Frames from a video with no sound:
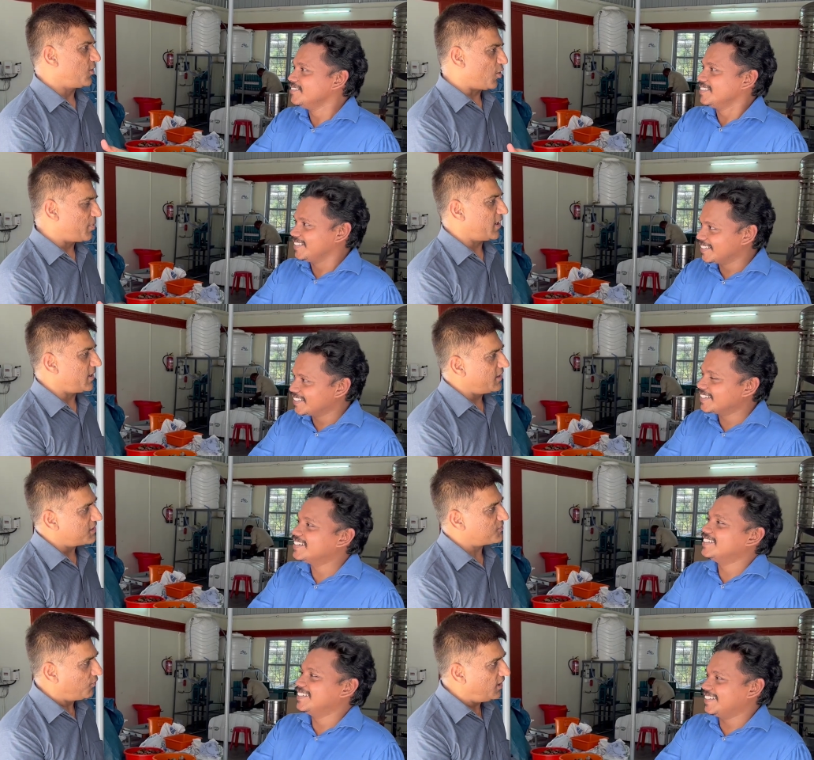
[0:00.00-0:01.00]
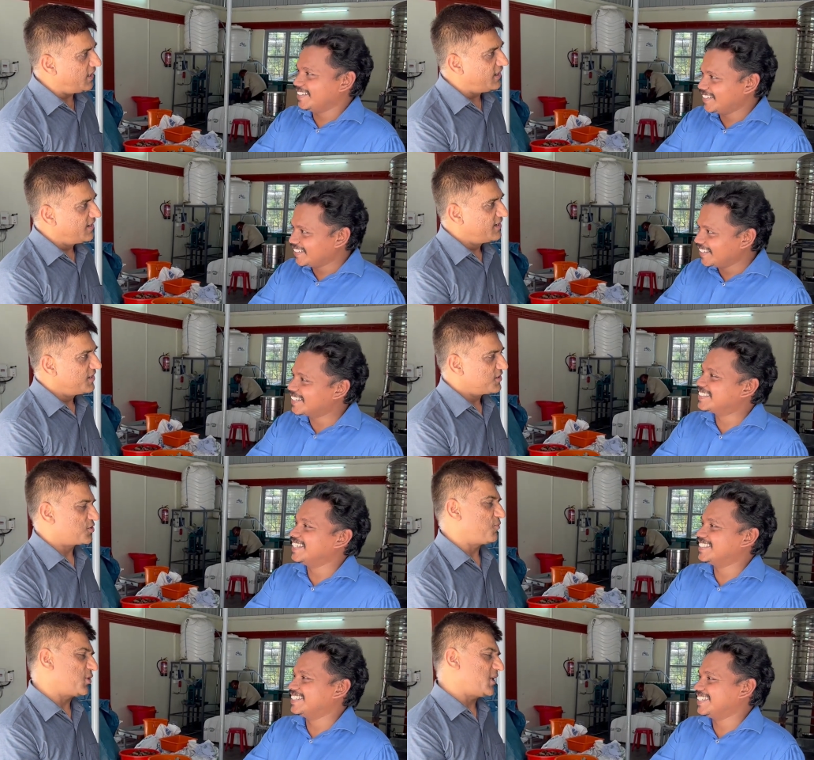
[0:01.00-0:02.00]
Speaker 1: cooperated us fully.
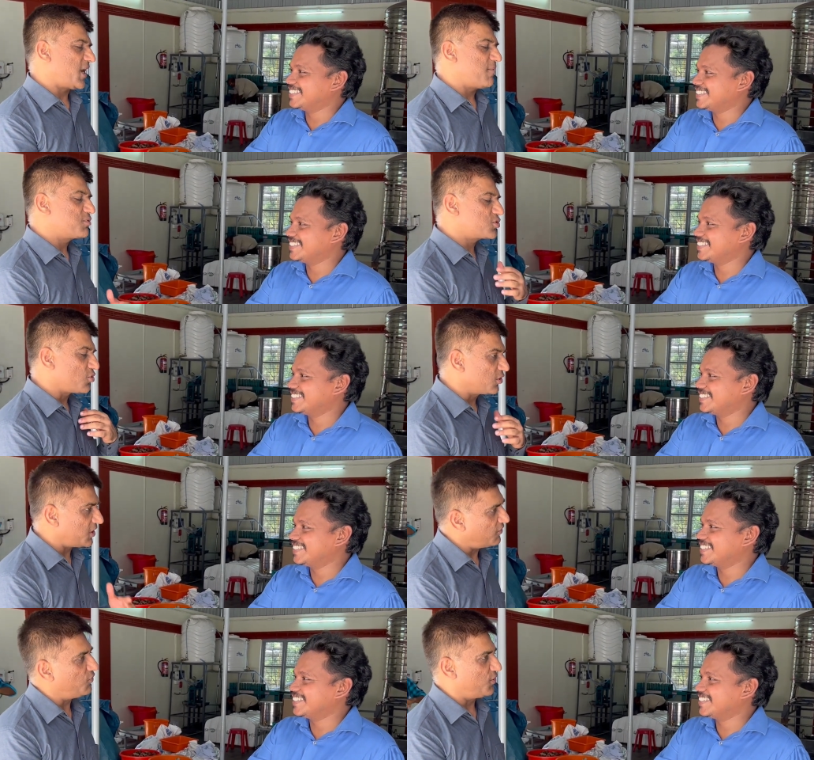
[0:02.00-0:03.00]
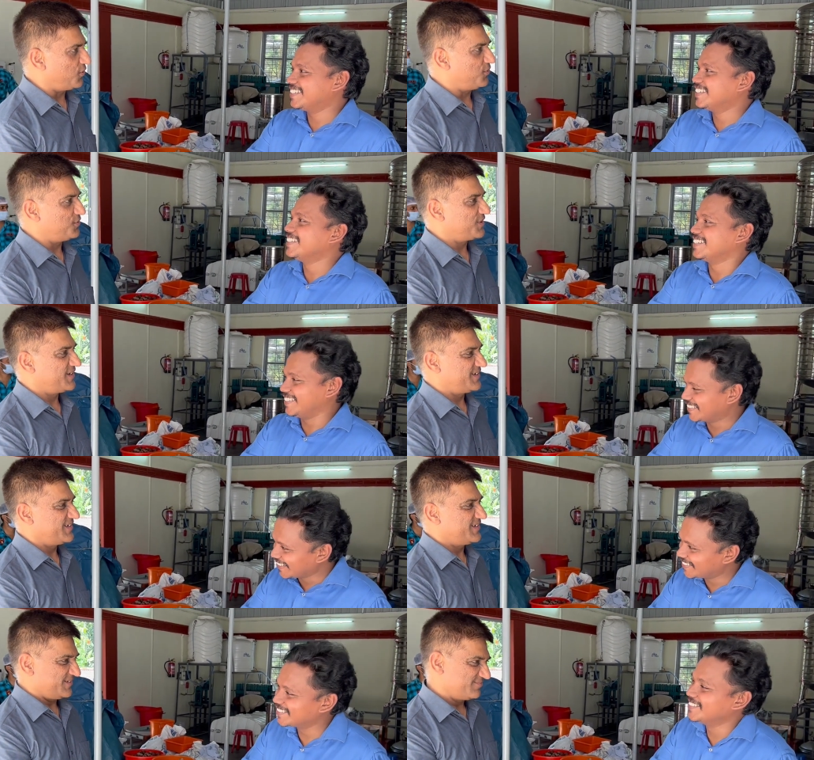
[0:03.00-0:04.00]
So for that I am so thankful to you.
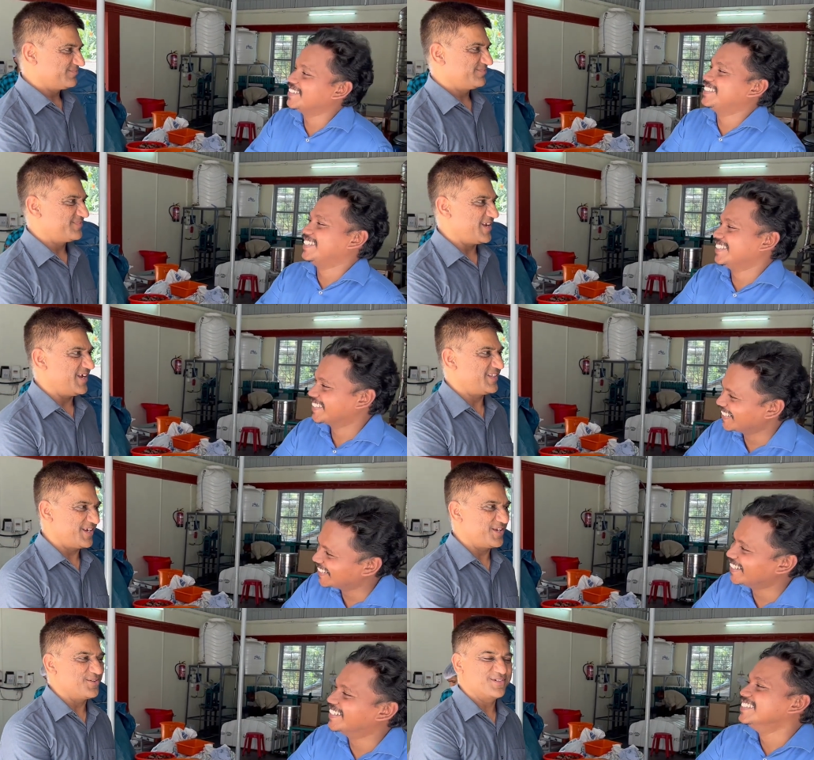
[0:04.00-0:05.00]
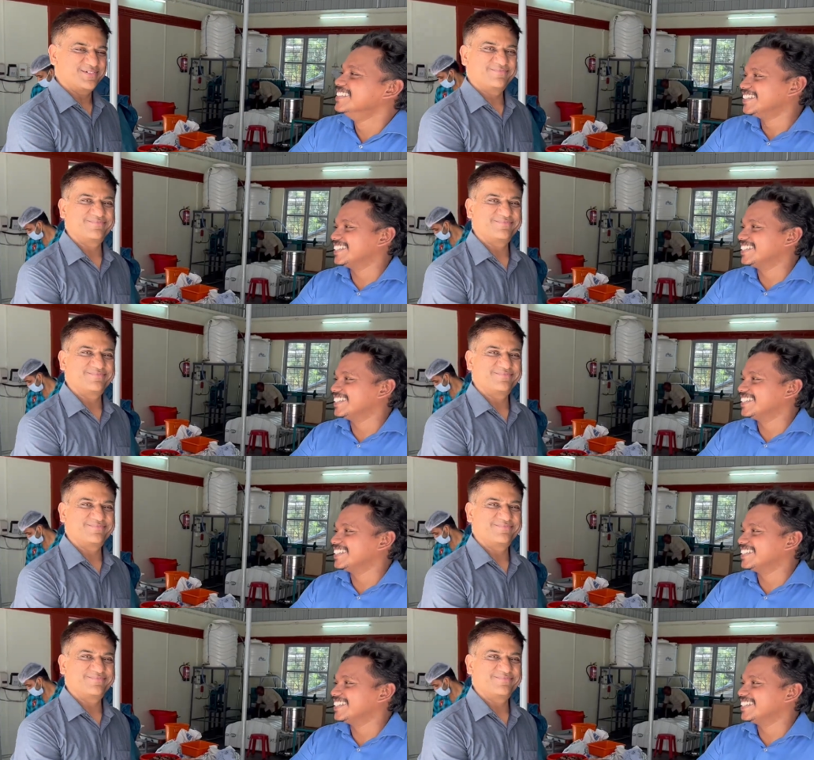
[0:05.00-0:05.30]
Thank you so much.